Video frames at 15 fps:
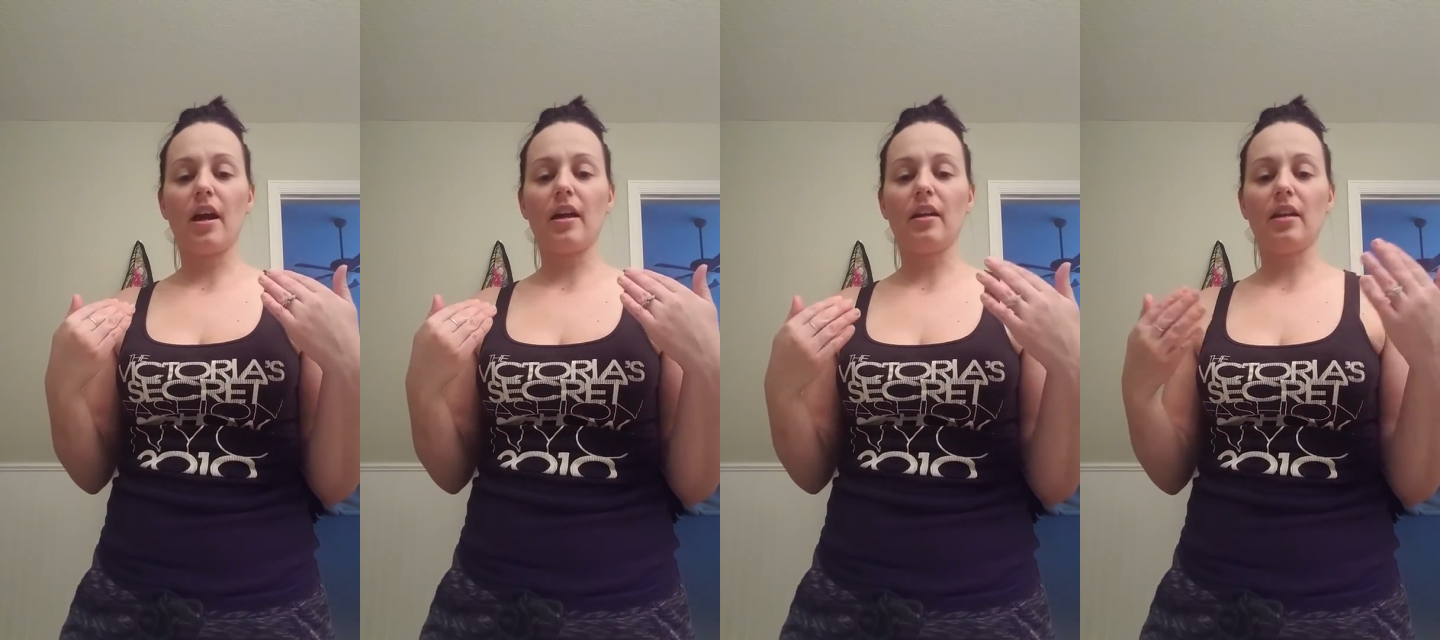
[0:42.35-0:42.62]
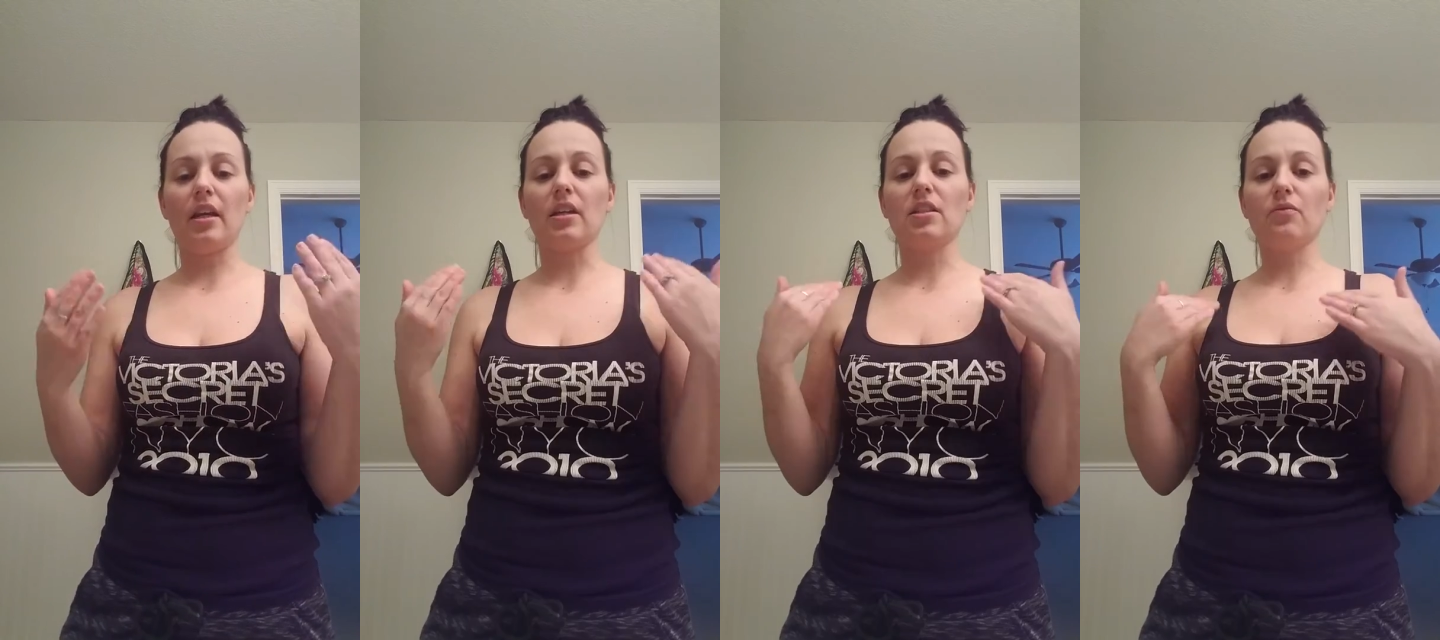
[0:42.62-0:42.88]

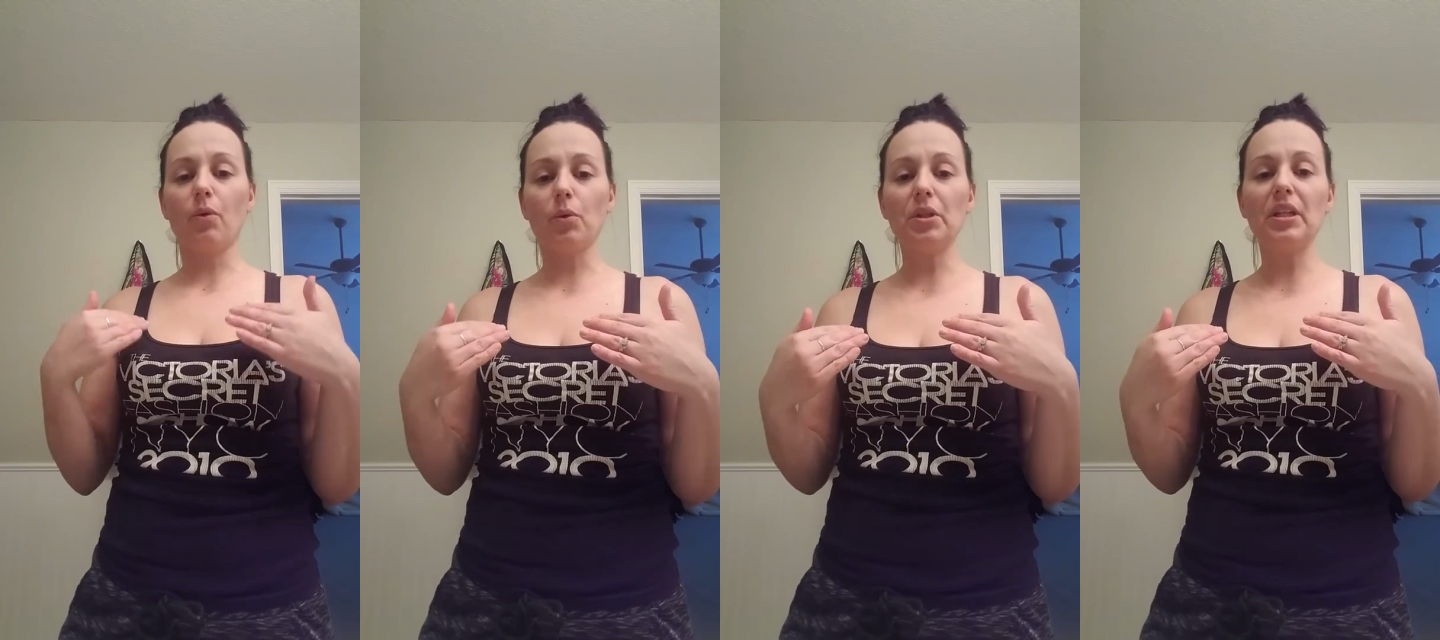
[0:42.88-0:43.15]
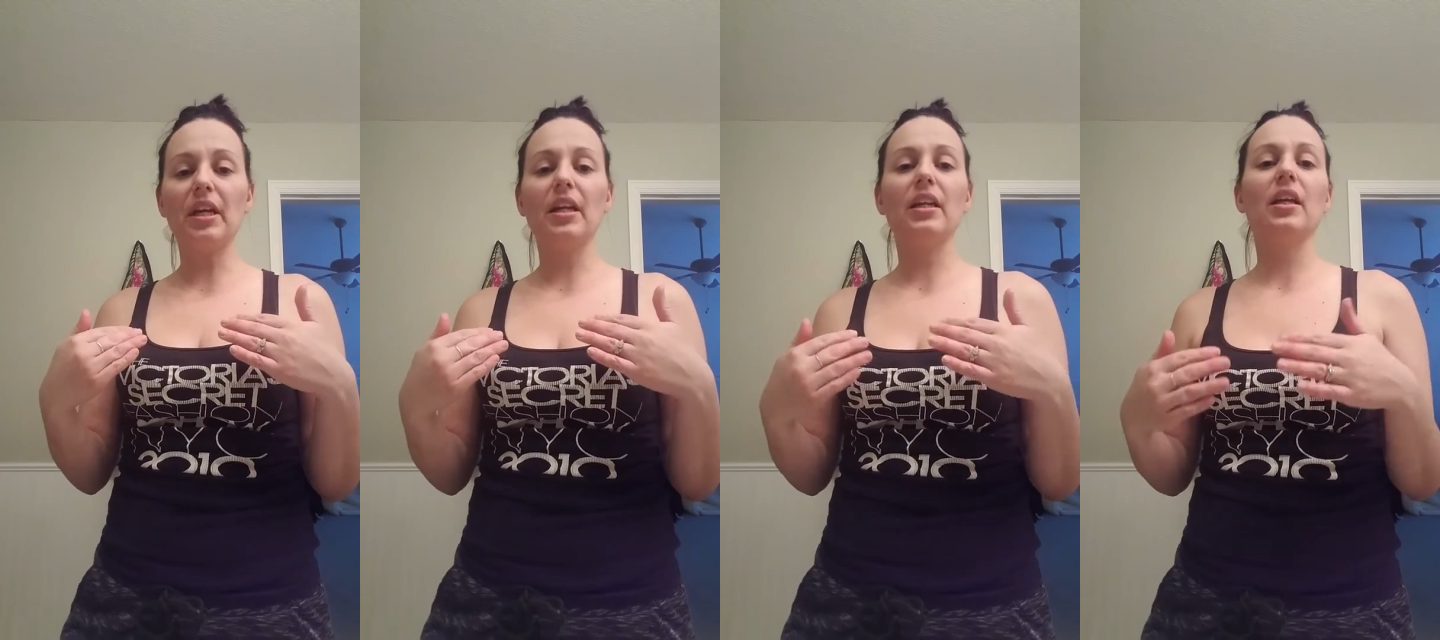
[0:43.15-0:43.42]
and
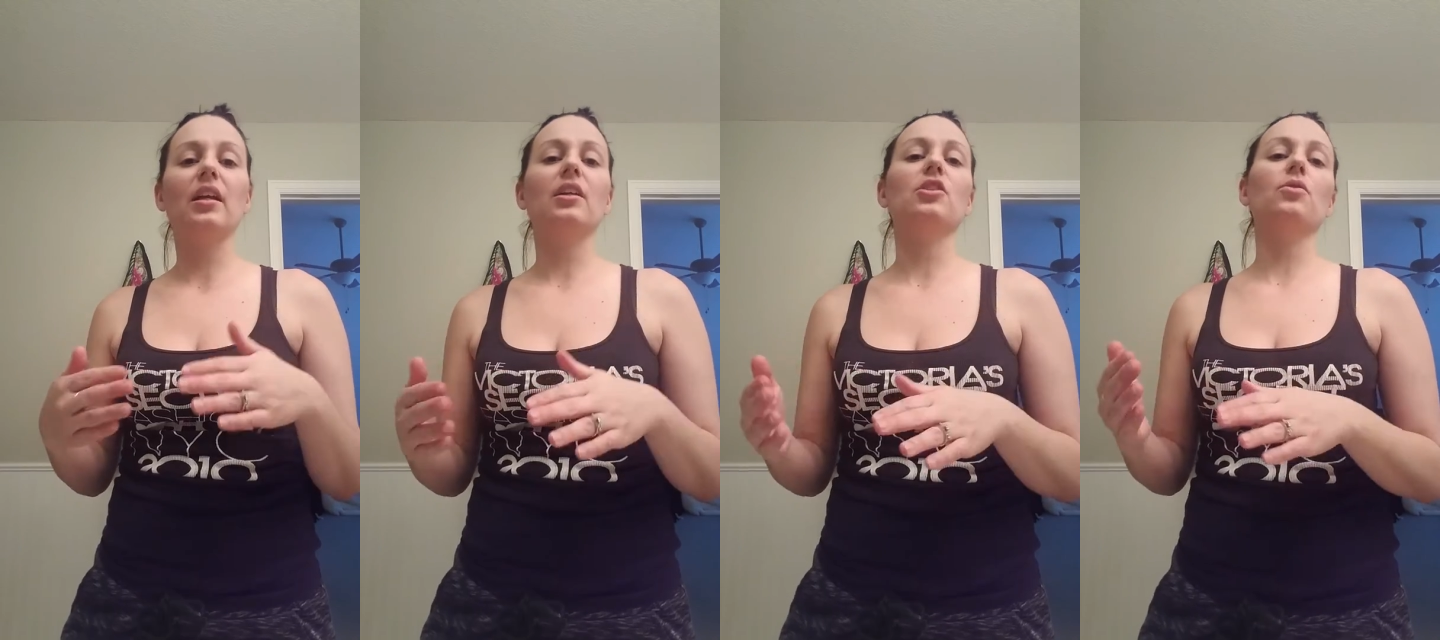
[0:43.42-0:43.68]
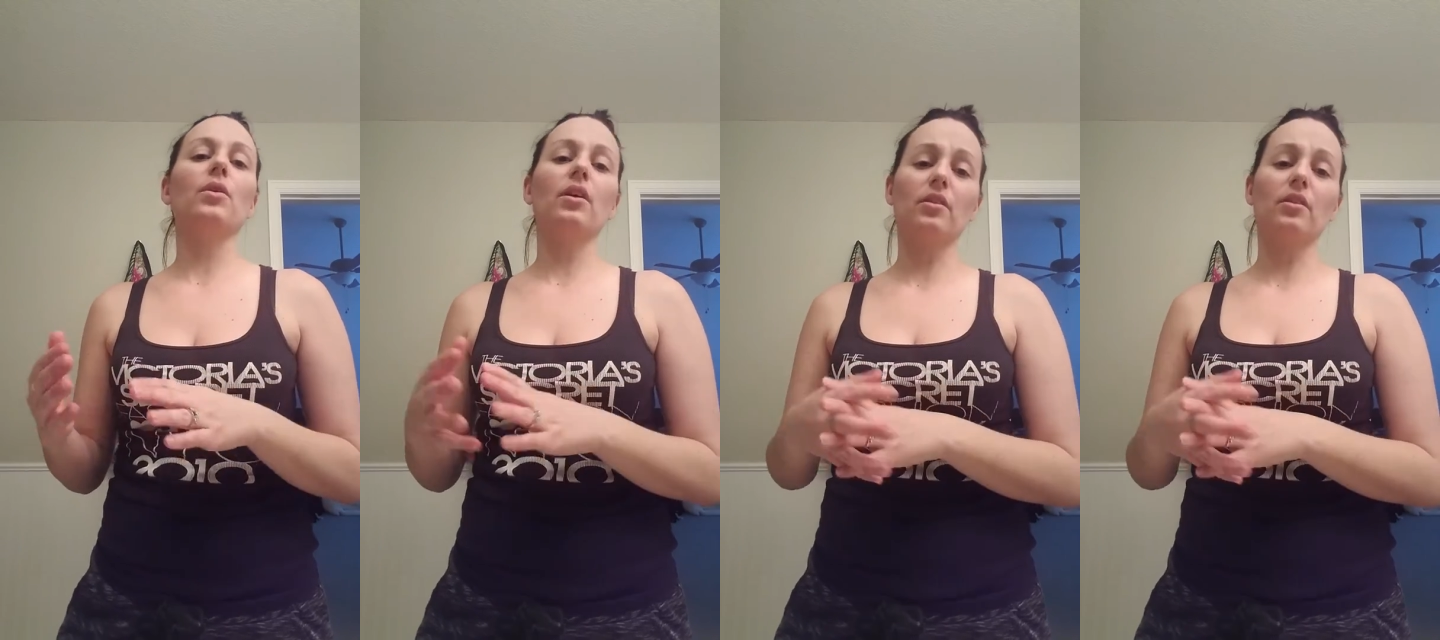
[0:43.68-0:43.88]
exfoliating and doing